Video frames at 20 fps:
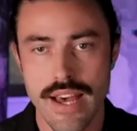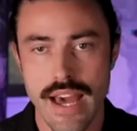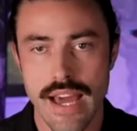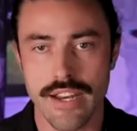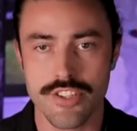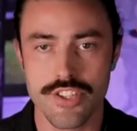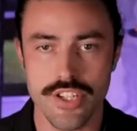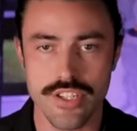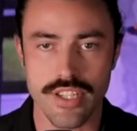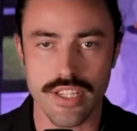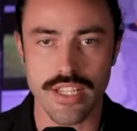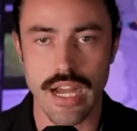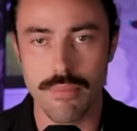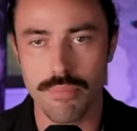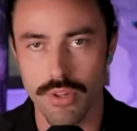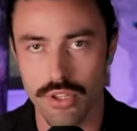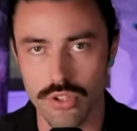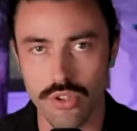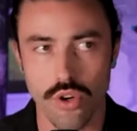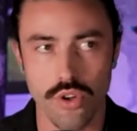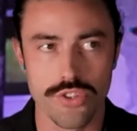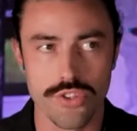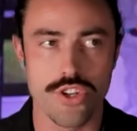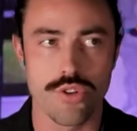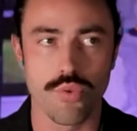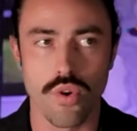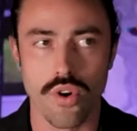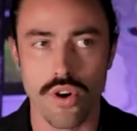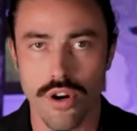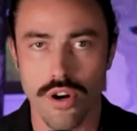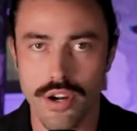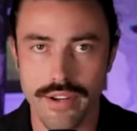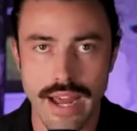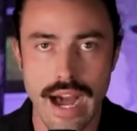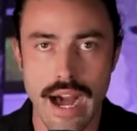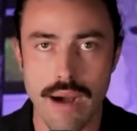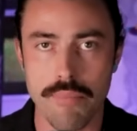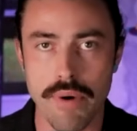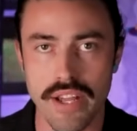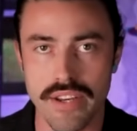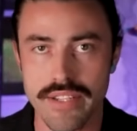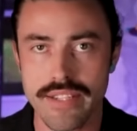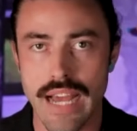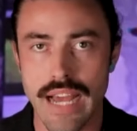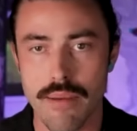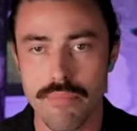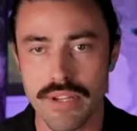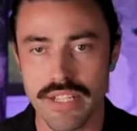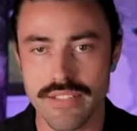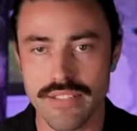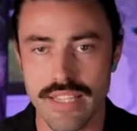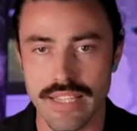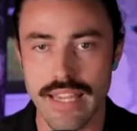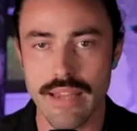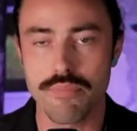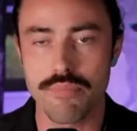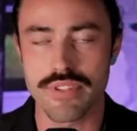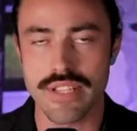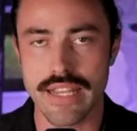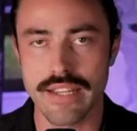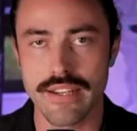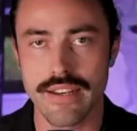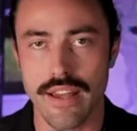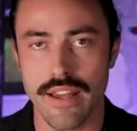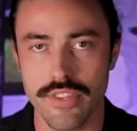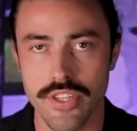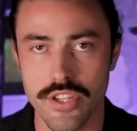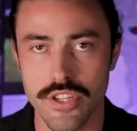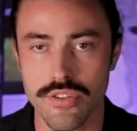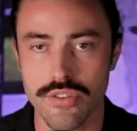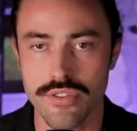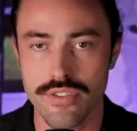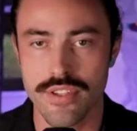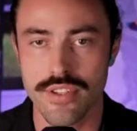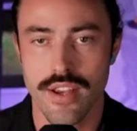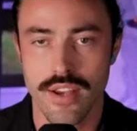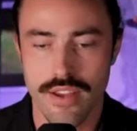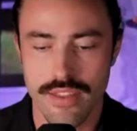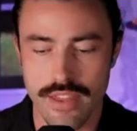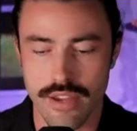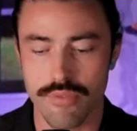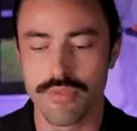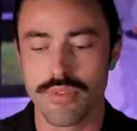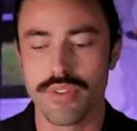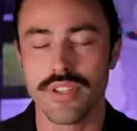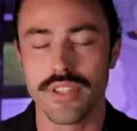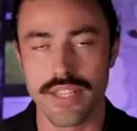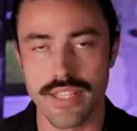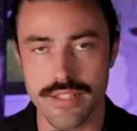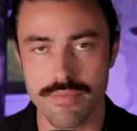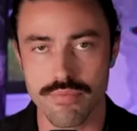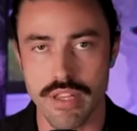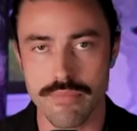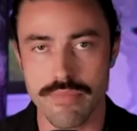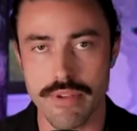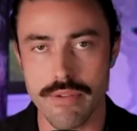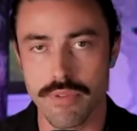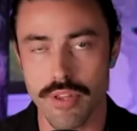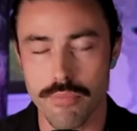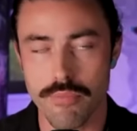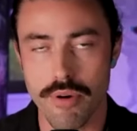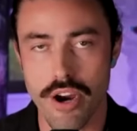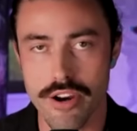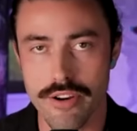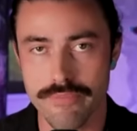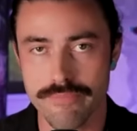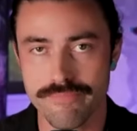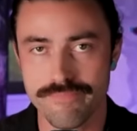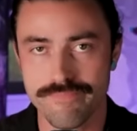and it's just a couple of culture war and hot button topics that get presented on the news that really split people apart.